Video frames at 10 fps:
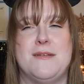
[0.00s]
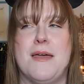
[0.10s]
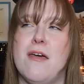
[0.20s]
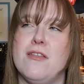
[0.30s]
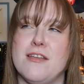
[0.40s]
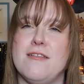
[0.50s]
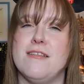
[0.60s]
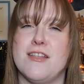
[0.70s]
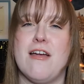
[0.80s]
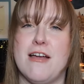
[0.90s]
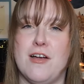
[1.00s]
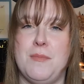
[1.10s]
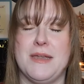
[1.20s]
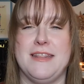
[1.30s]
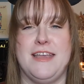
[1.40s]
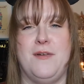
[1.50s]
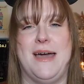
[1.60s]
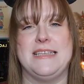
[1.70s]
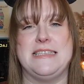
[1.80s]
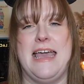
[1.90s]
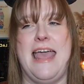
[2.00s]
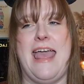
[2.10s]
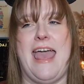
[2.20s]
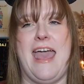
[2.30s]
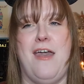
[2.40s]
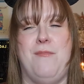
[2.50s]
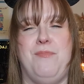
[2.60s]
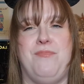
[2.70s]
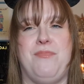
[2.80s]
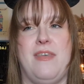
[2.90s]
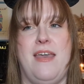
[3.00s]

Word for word: I'm like, "Oh, there there are a couple in the US." Um,